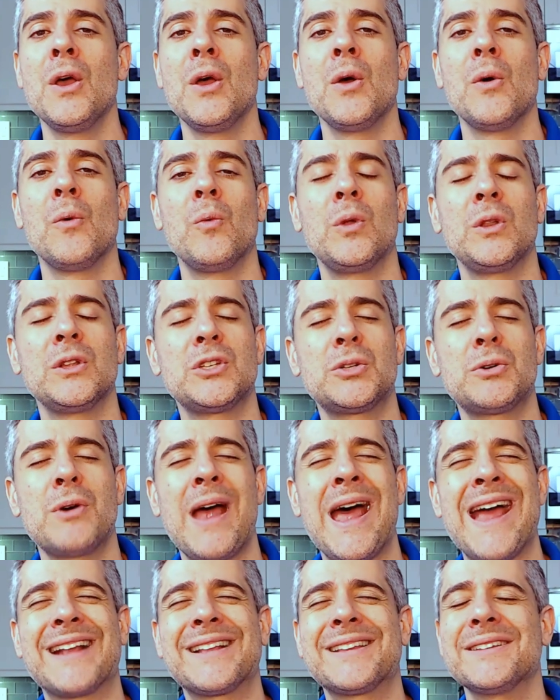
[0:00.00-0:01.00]
will
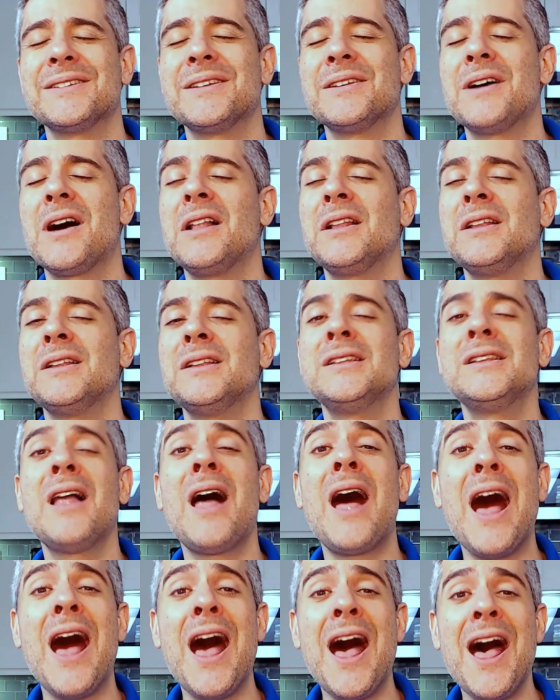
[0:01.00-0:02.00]
attract a
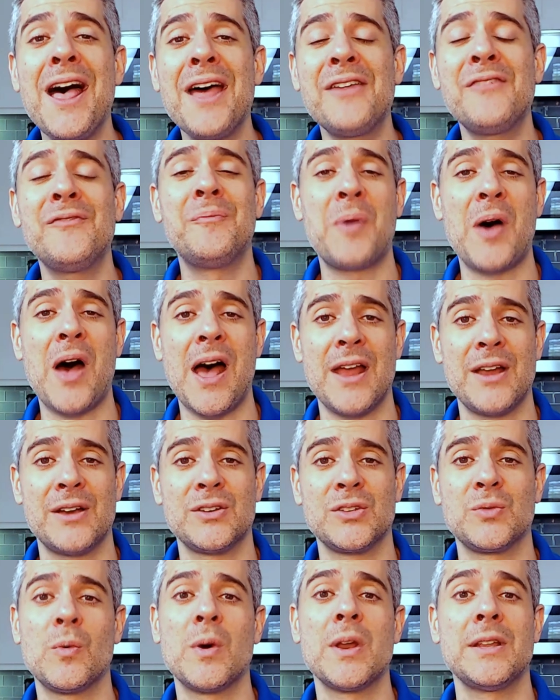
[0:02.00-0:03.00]
lot of
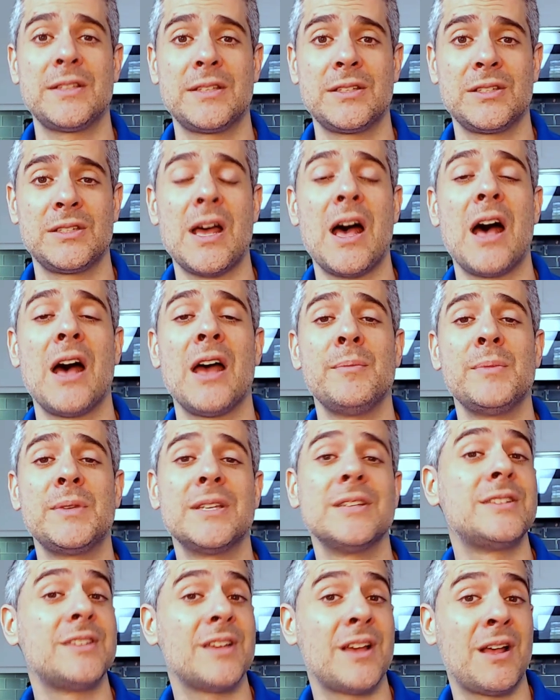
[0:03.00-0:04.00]
buyers when it's time to
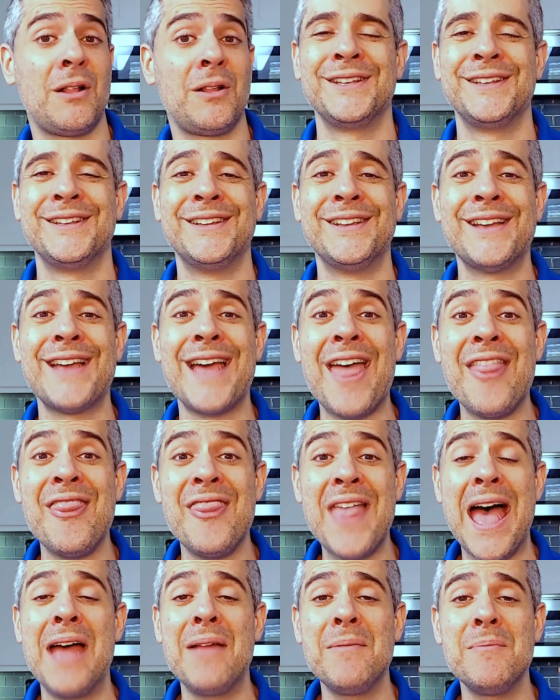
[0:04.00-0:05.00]
sell. And
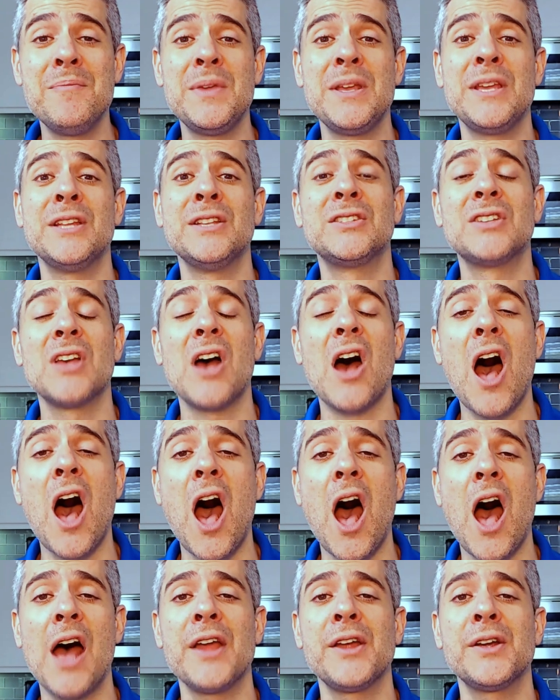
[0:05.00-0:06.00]
that means
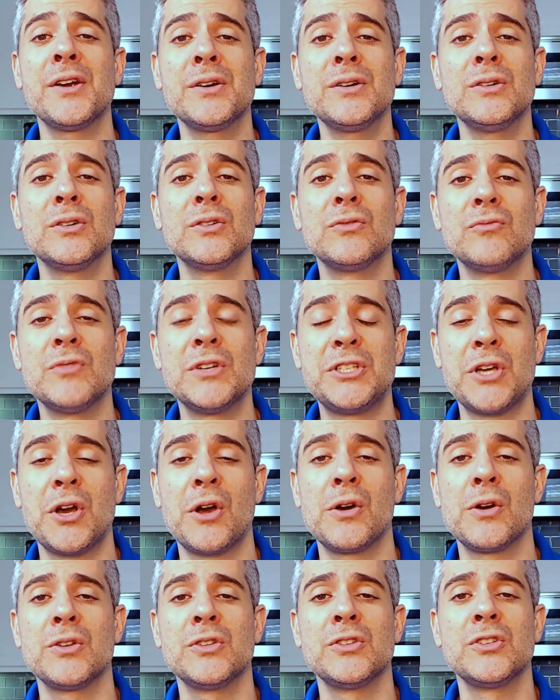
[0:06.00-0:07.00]
higher
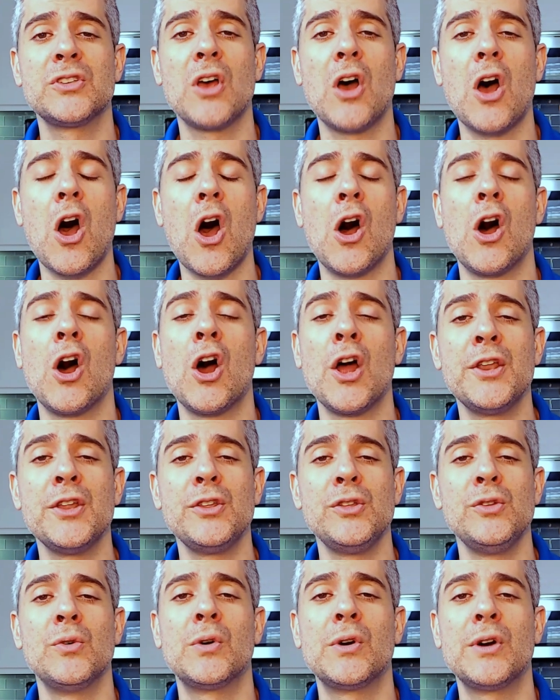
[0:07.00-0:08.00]
returns on
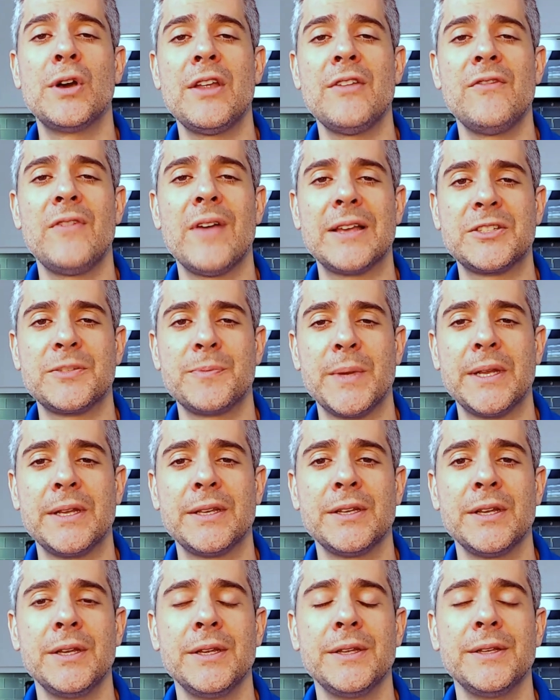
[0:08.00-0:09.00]
your investment.
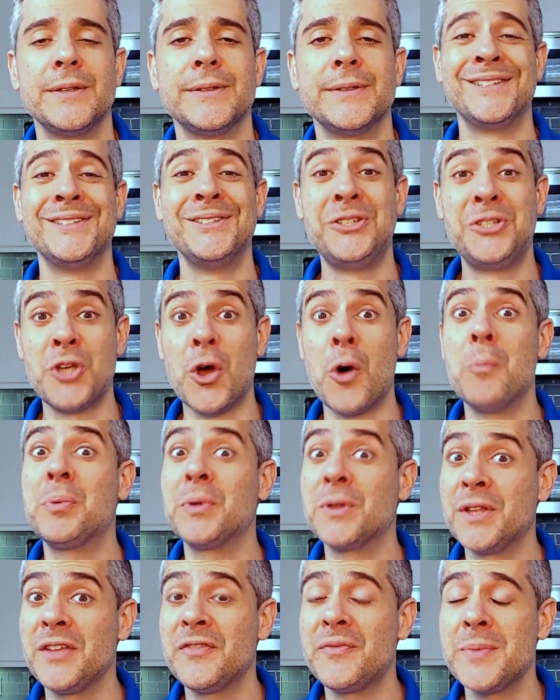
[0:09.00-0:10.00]
Don't
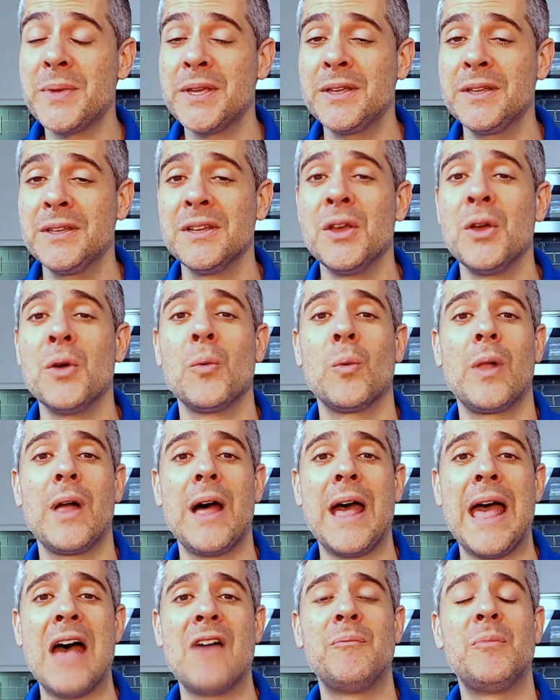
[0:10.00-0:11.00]
believe me? Well, I
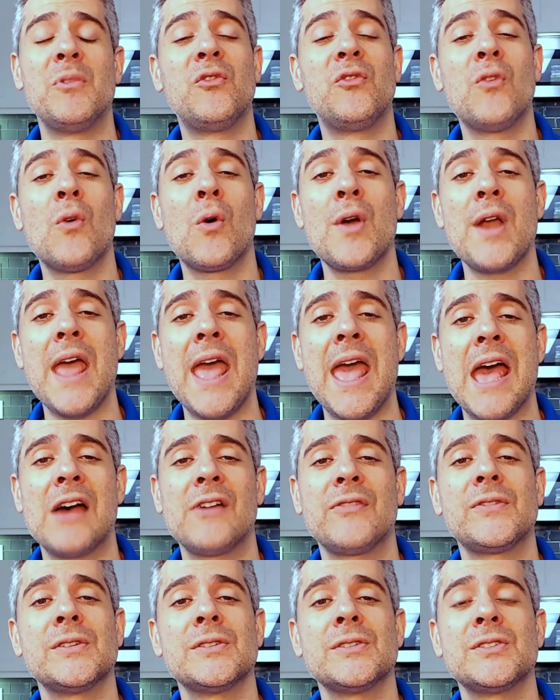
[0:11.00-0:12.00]
have before and
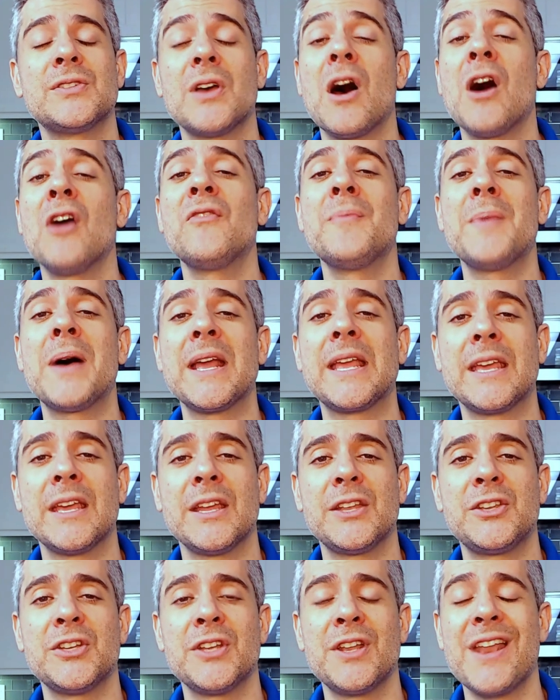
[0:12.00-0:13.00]
afters of my
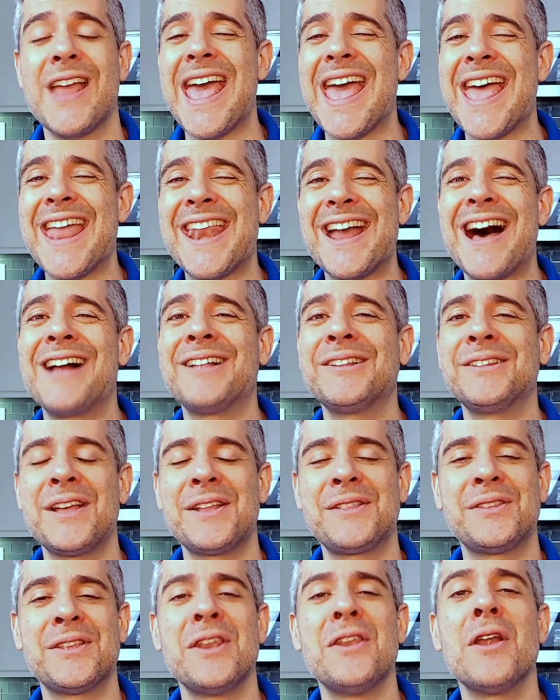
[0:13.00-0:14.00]
kitchen and I'll
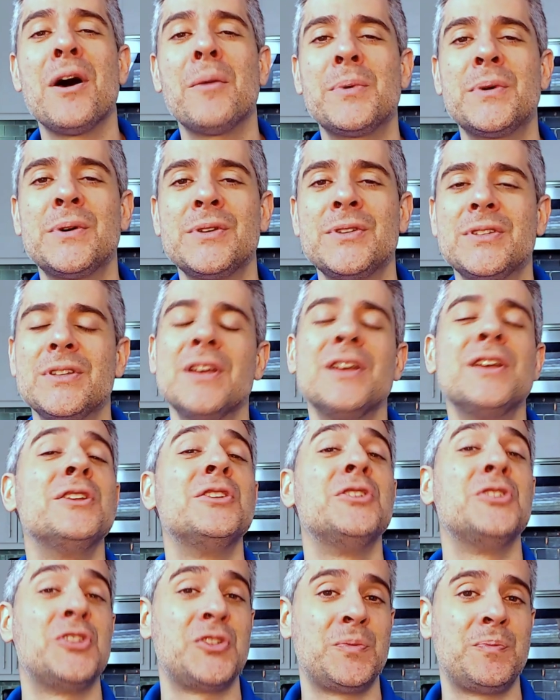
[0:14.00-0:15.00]
let the numbers
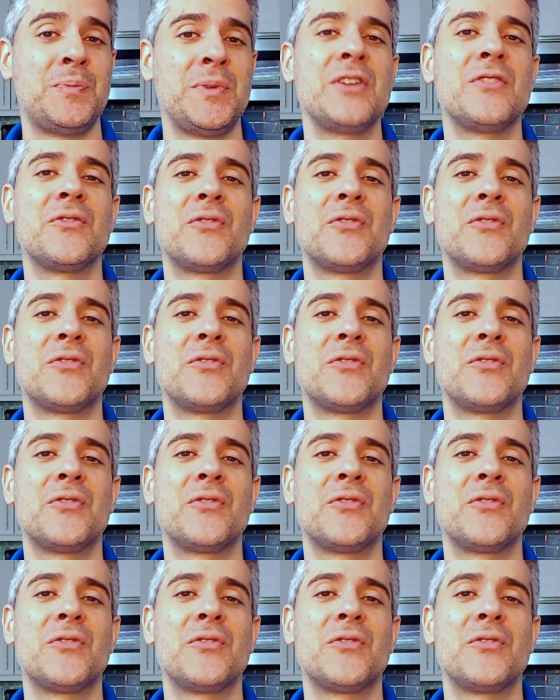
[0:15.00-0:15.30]
speak for